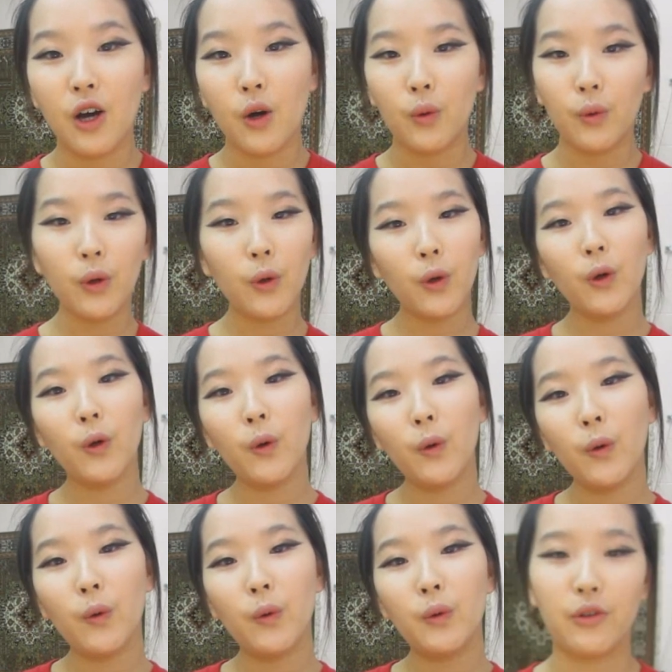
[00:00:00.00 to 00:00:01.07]

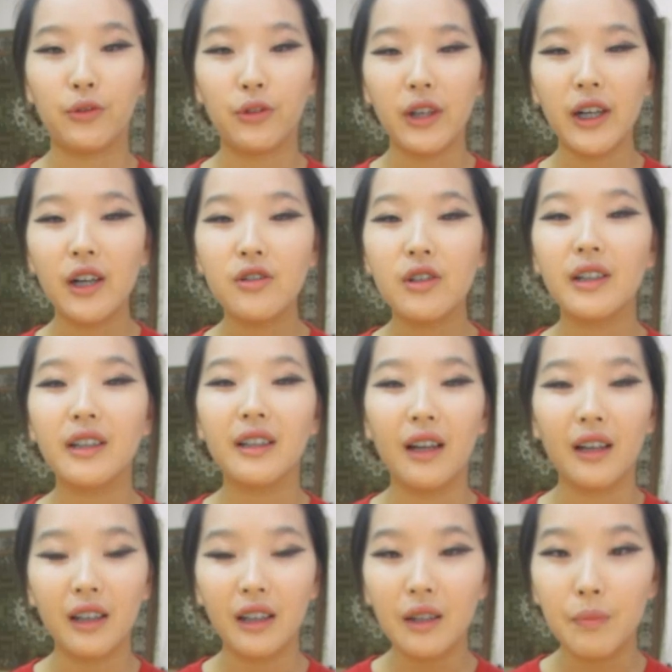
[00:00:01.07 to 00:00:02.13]
Woohoo! 300
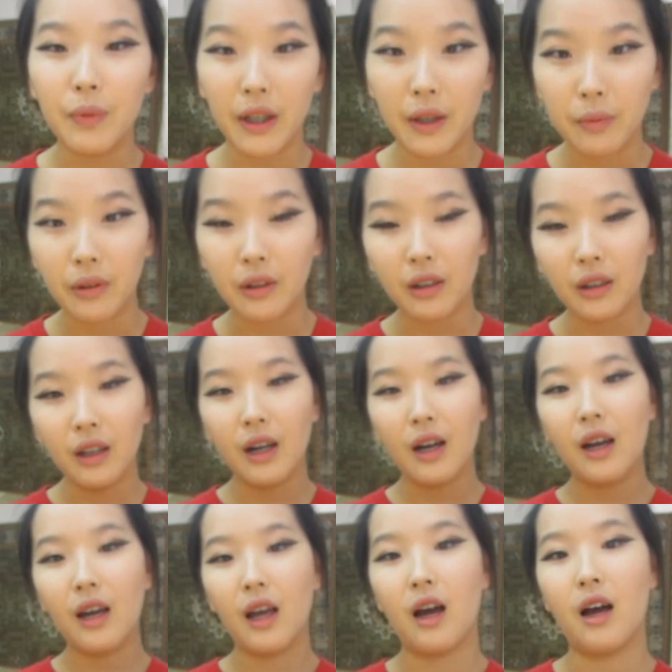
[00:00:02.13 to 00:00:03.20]
lucky people
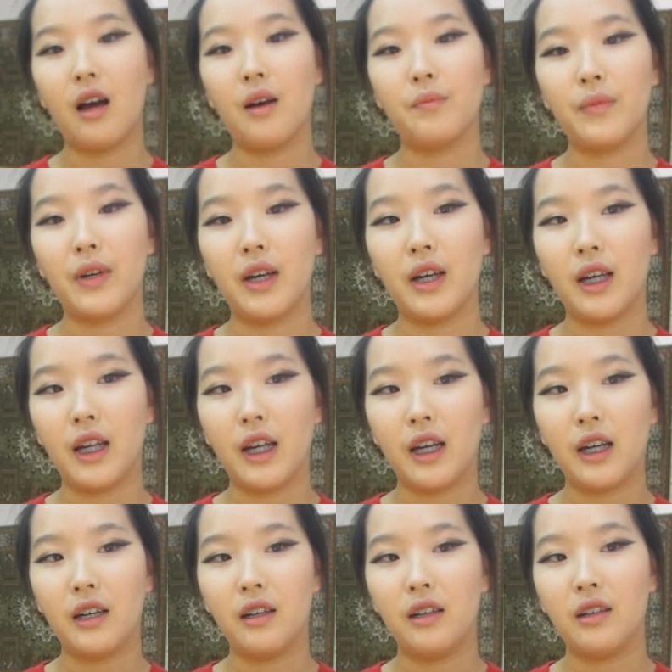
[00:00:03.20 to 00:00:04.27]

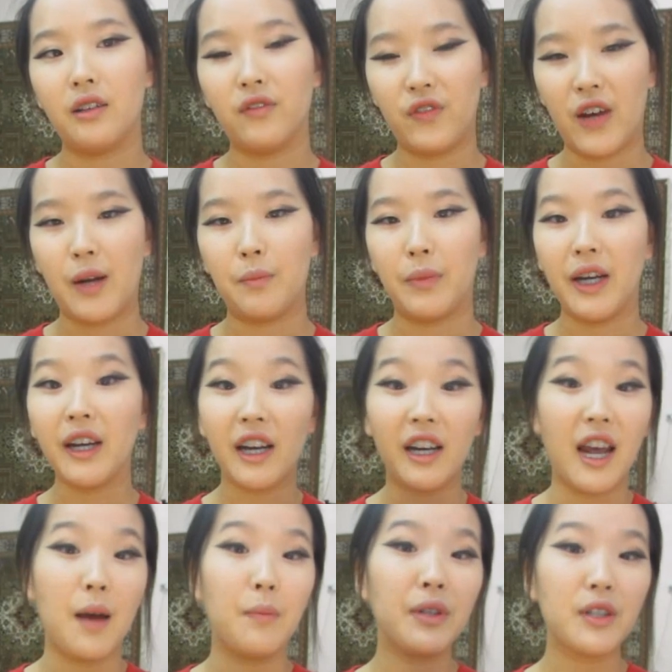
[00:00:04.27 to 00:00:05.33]
in the fan meet, and it
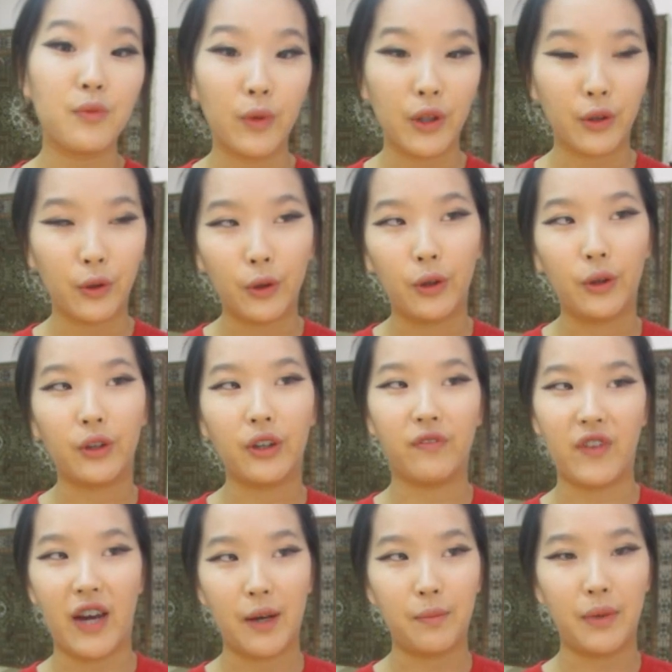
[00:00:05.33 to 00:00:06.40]
happens with all the
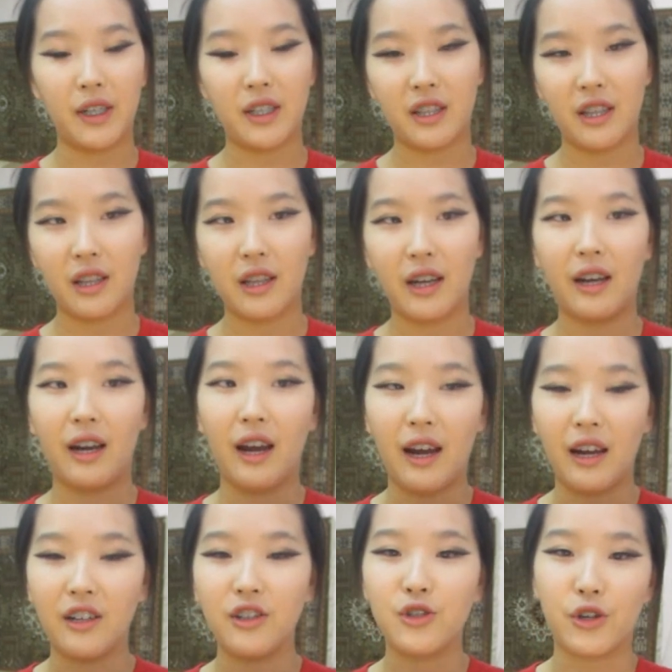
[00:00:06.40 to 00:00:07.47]
fan meets that they
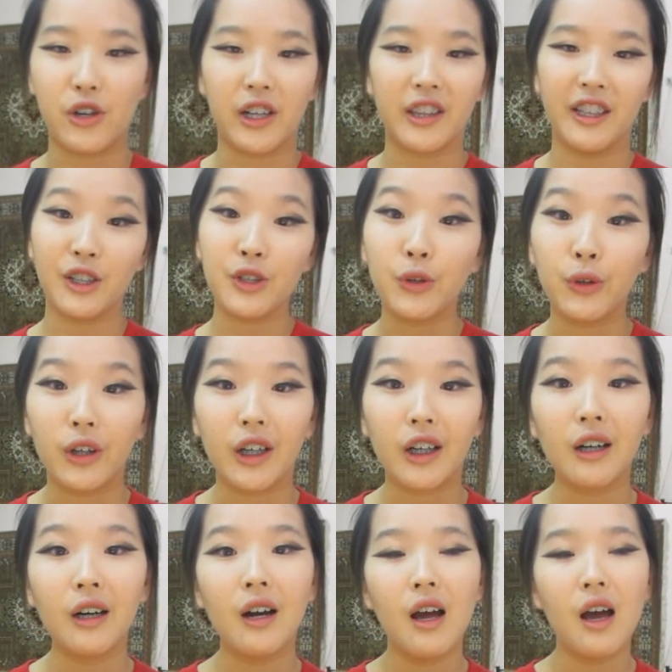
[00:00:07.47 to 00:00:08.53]
had during their
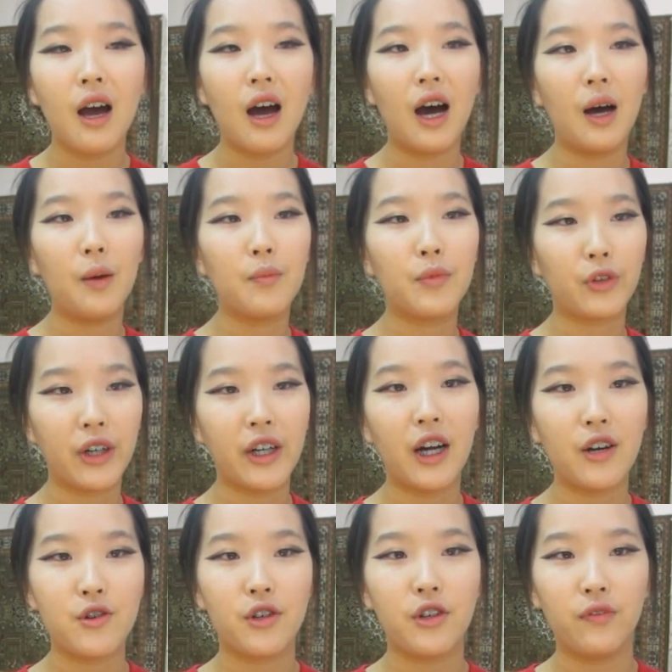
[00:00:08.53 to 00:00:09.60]
tour.
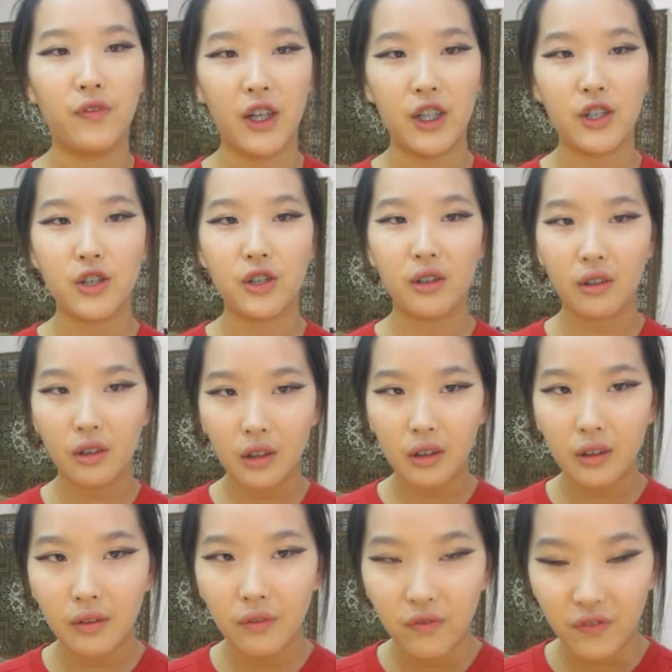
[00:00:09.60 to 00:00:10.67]
300 of each
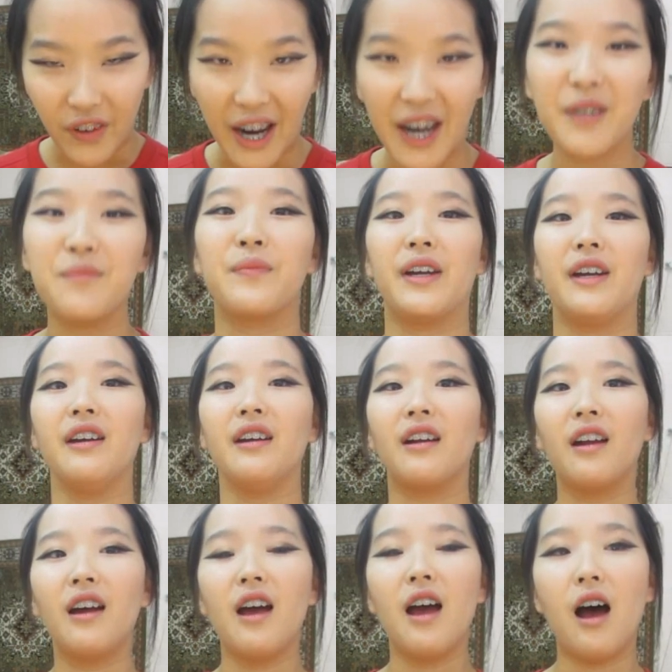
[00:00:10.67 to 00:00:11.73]
fan meet
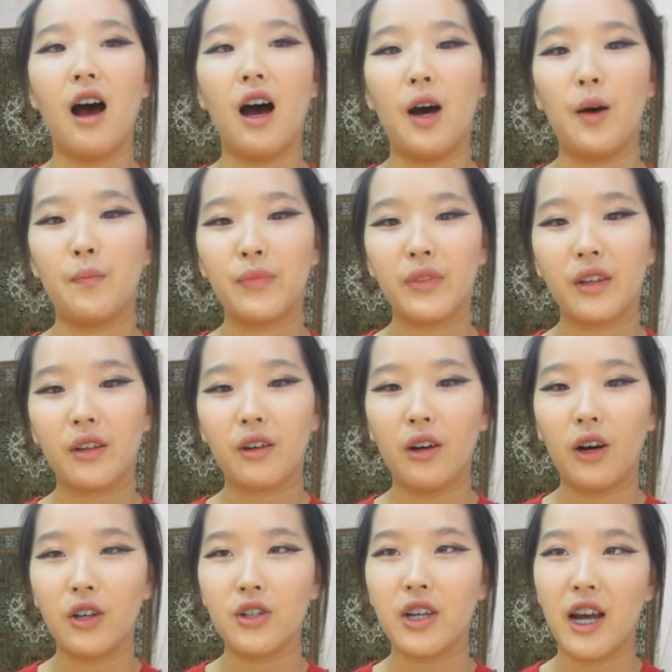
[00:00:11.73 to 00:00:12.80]

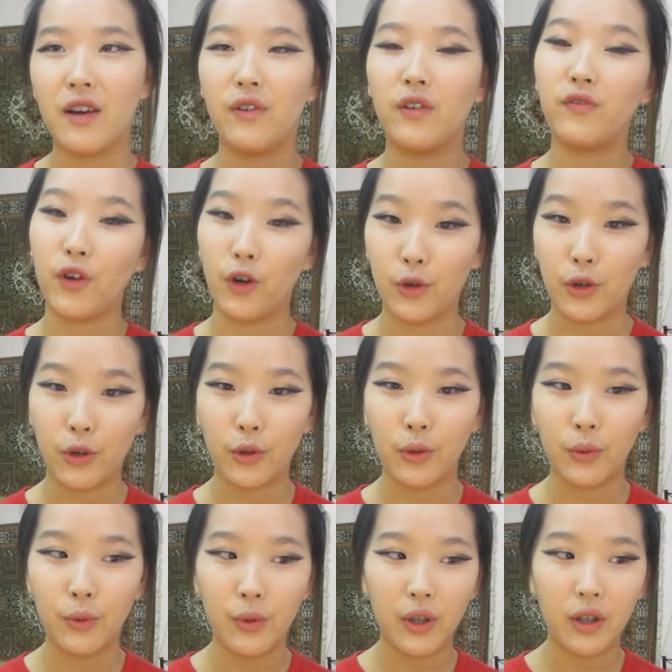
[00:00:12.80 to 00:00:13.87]
got to have a
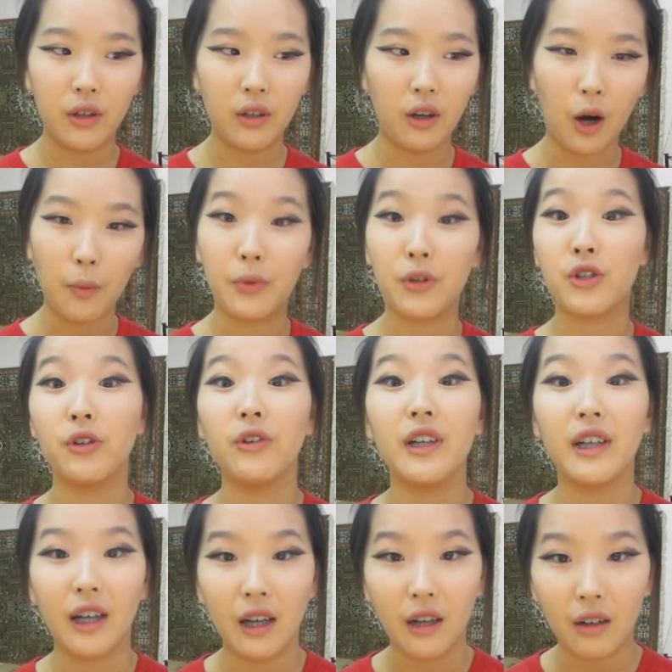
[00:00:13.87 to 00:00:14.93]
photo
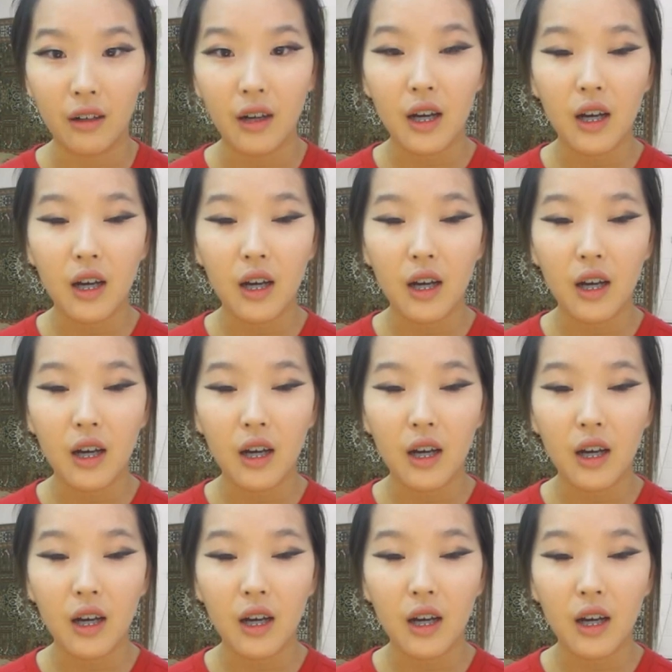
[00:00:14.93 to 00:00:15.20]
opportunity.